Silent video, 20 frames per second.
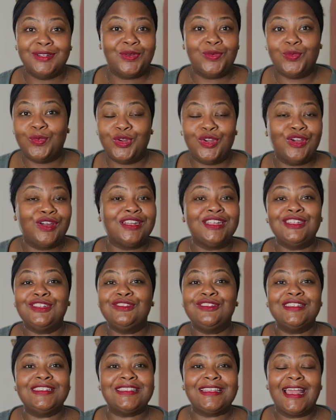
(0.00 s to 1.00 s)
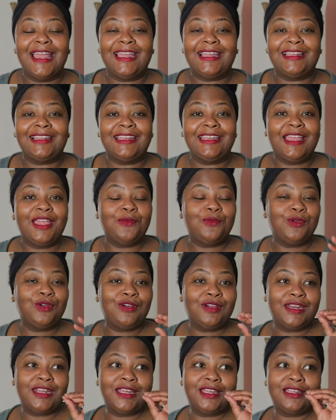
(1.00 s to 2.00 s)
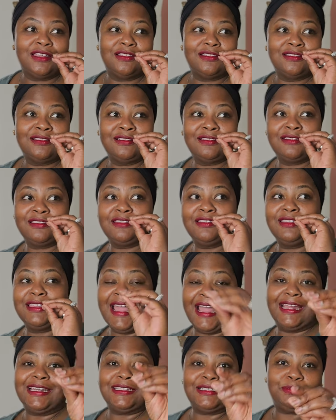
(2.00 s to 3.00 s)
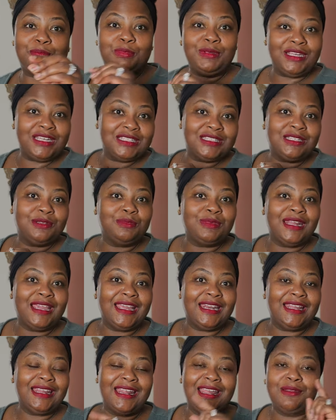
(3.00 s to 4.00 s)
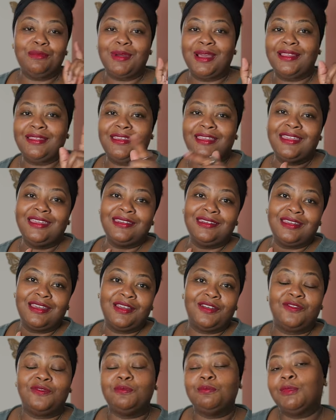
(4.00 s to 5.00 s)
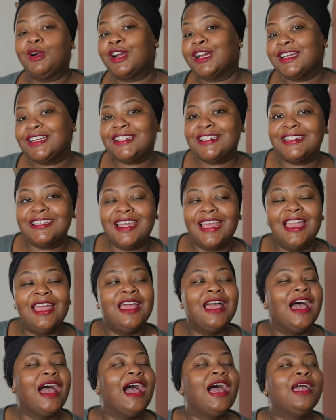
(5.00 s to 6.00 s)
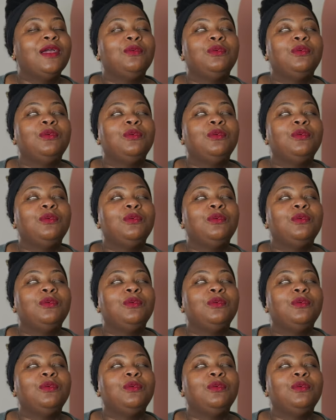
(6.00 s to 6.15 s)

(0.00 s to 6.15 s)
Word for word: We're gonna do the cycling and we're gonna not be intimidated, and by the end of March, I